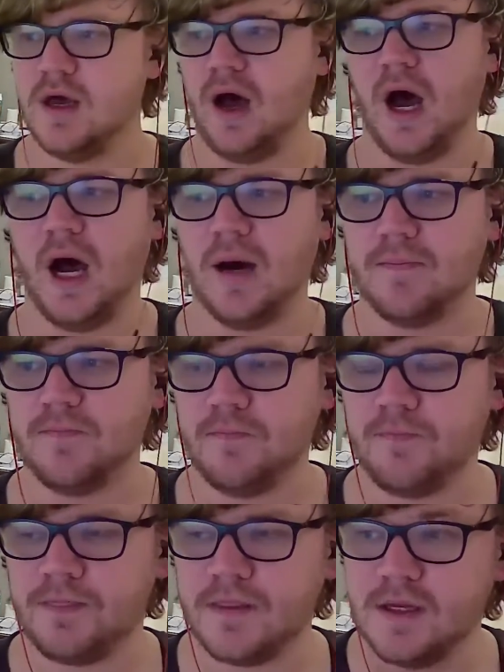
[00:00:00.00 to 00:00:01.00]

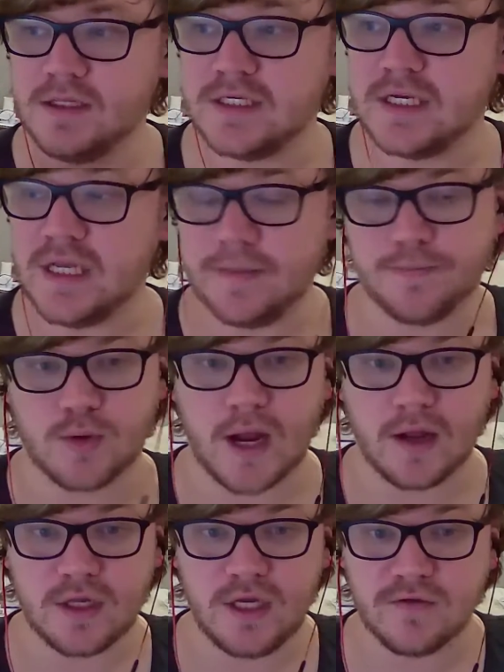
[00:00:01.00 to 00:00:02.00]
DD
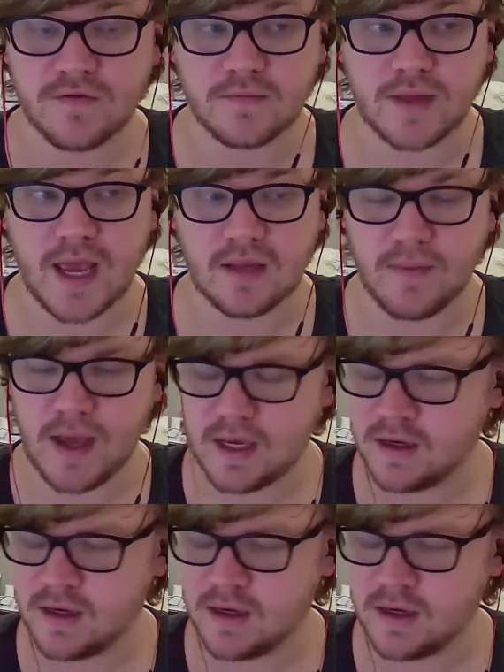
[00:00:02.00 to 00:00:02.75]
Brownie from the anime